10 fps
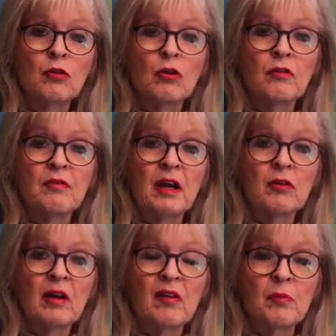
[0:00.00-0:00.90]
to
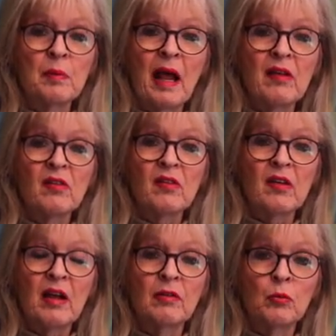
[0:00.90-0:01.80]
various places
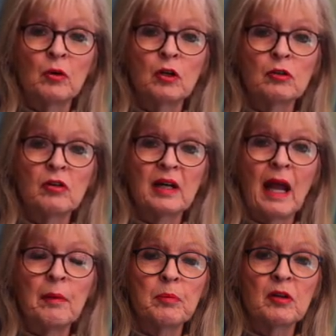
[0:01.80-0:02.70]
in the world
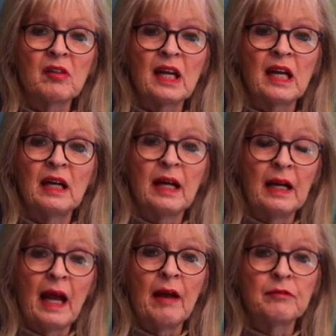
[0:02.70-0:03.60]
today, particularly
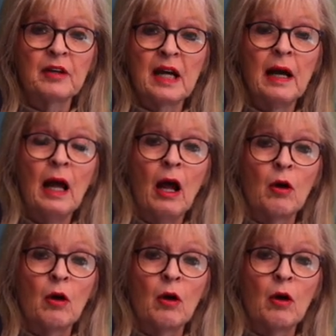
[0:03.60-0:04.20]
in Africa,